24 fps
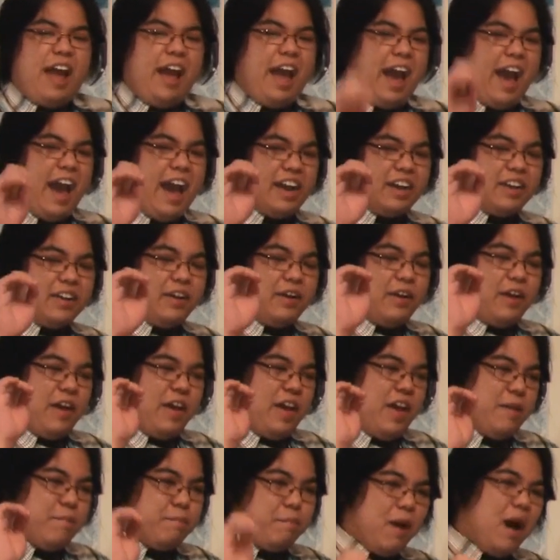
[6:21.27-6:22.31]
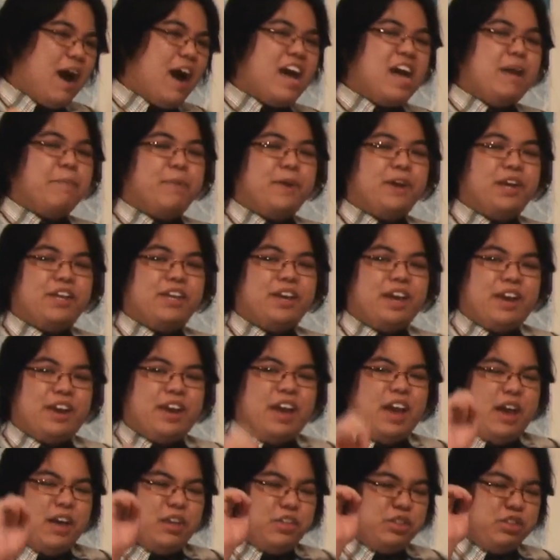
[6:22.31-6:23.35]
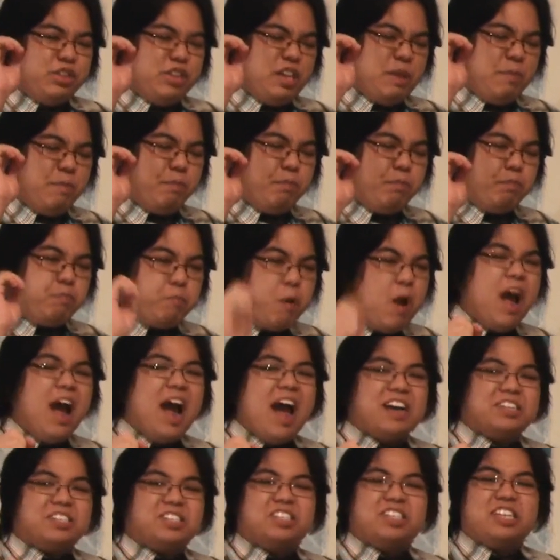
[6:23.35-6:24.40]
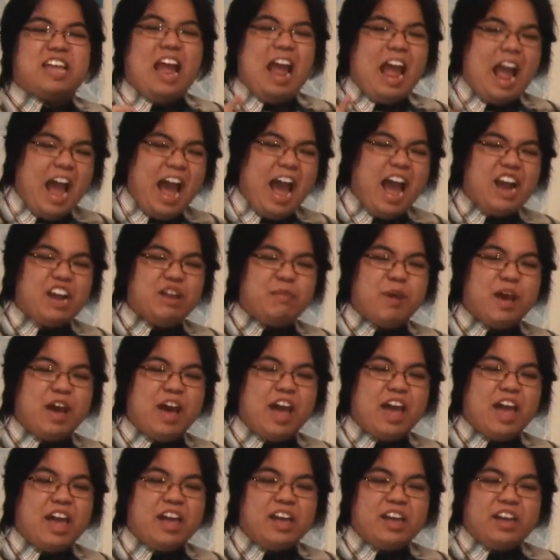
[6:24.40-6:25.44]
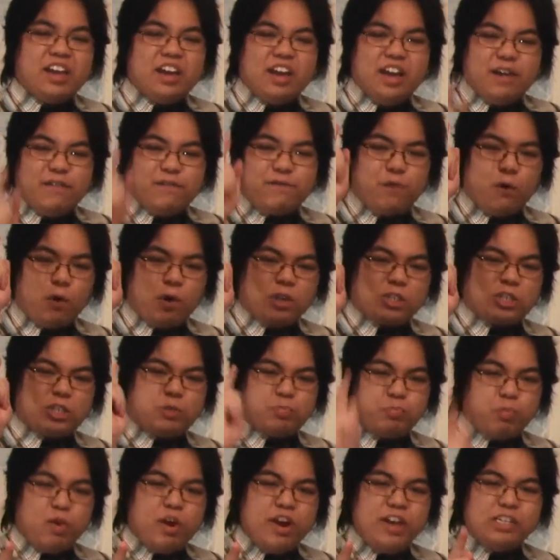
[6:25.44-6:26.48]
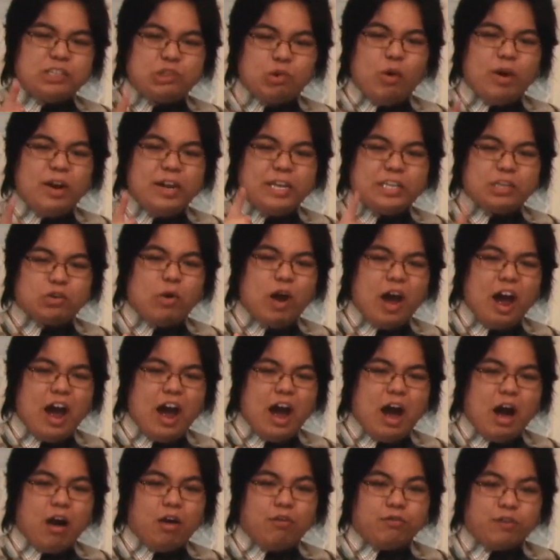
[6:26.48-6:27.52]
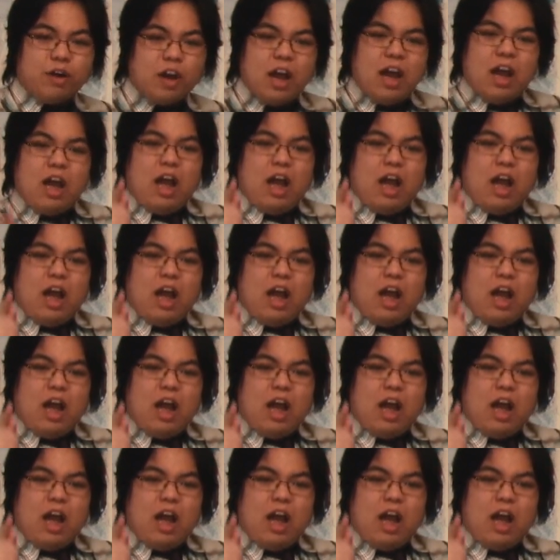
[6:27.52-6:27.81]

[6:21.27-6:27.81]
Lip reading: and in my opinion, the best anime for spring 2012,